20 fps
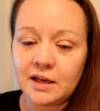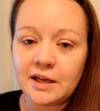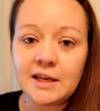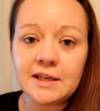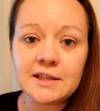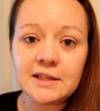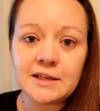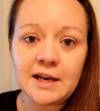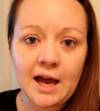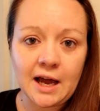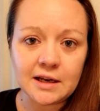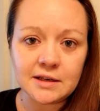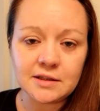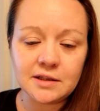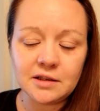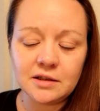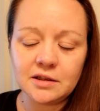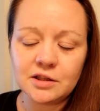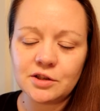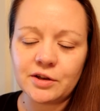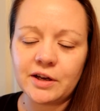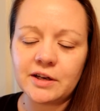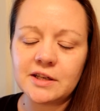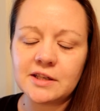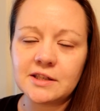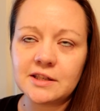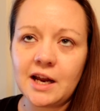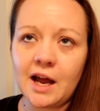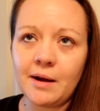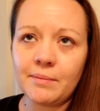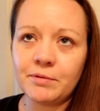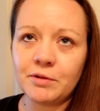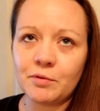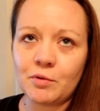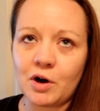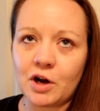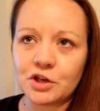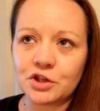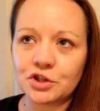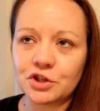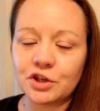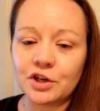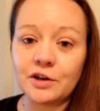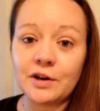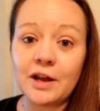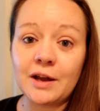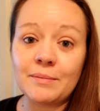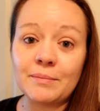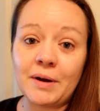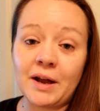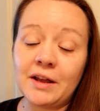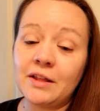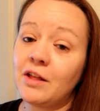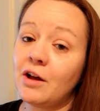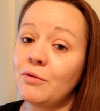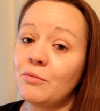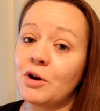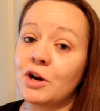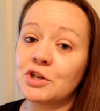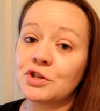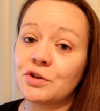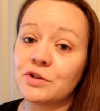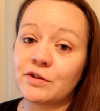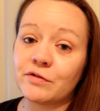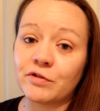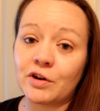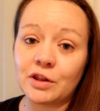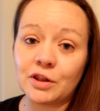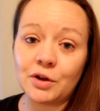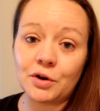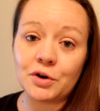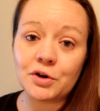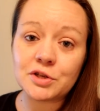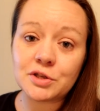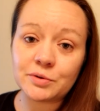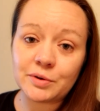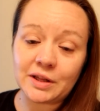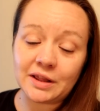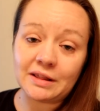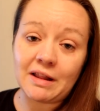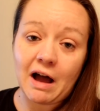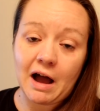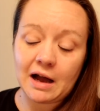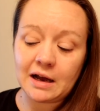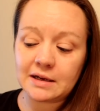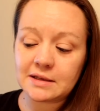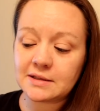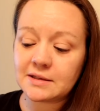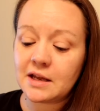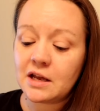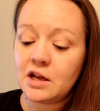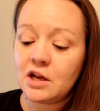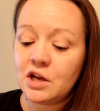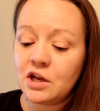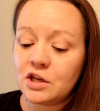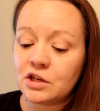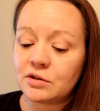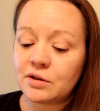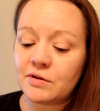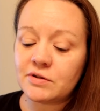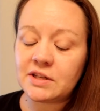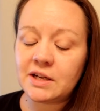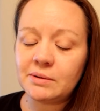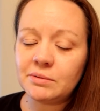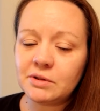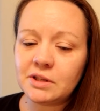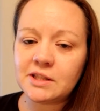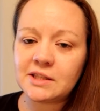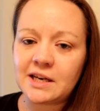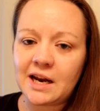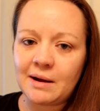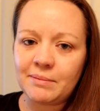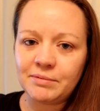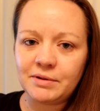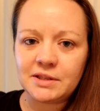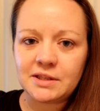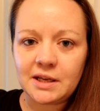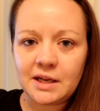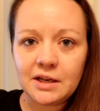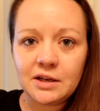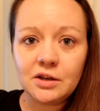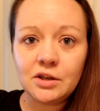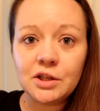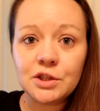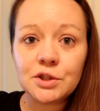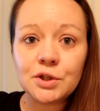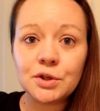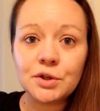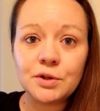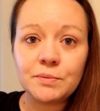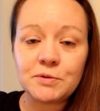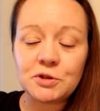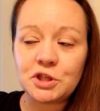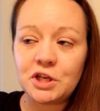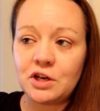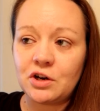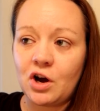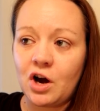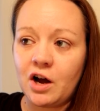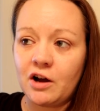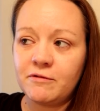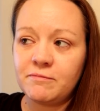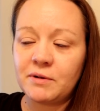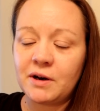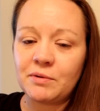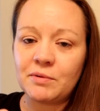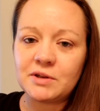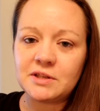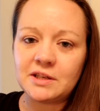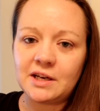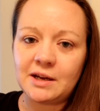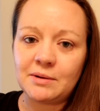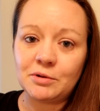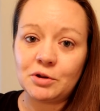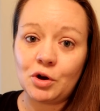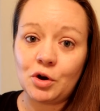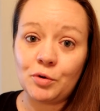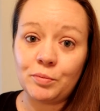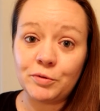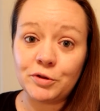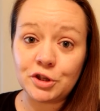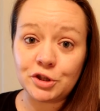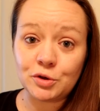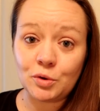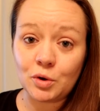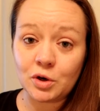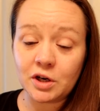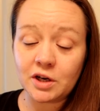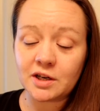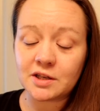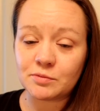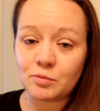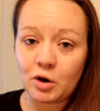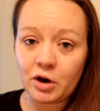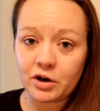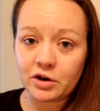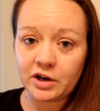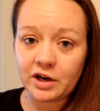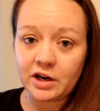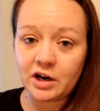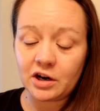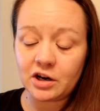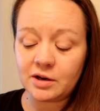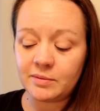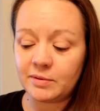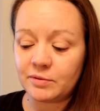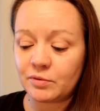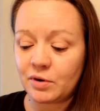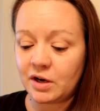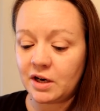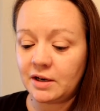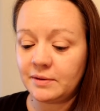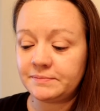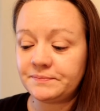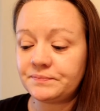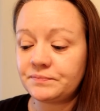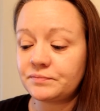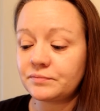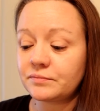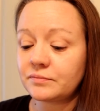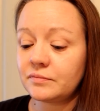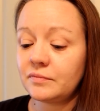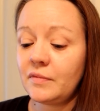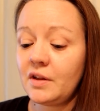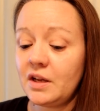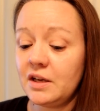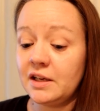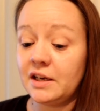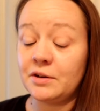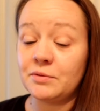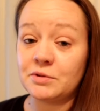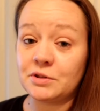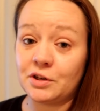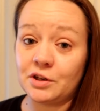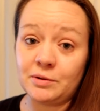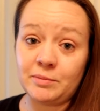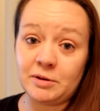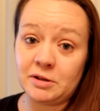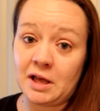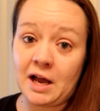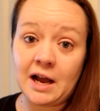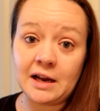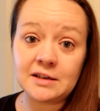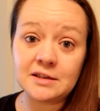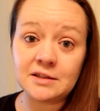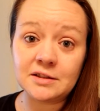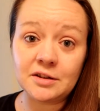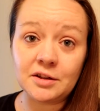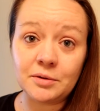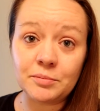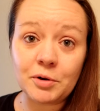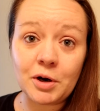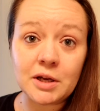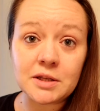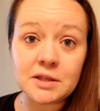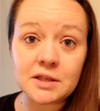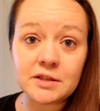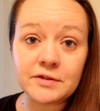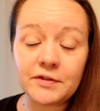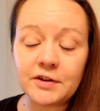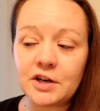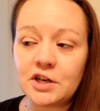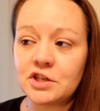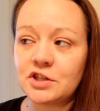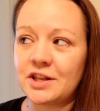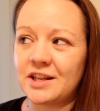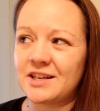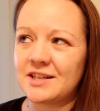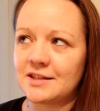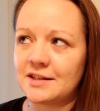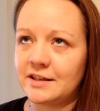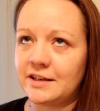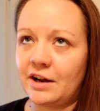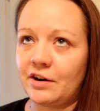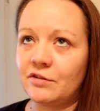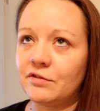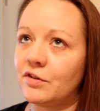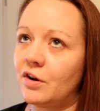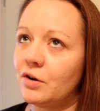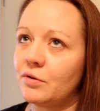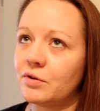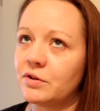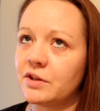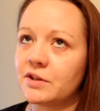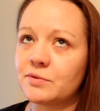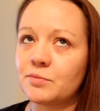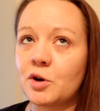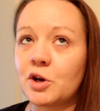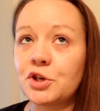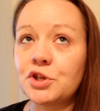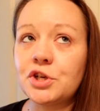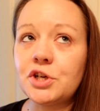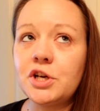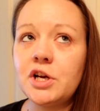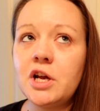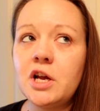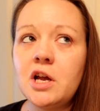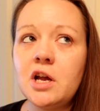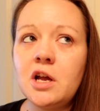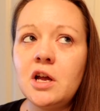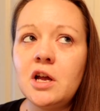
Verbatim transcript: He did not. So I had to stop the washer, and my washer is a front loader, so it locks. So I was able to stop the cycle and turn the machine off, but I wasn't able to open the door because water had already been running, and it was going to be locked until the process finished. That is the downfall with this washer.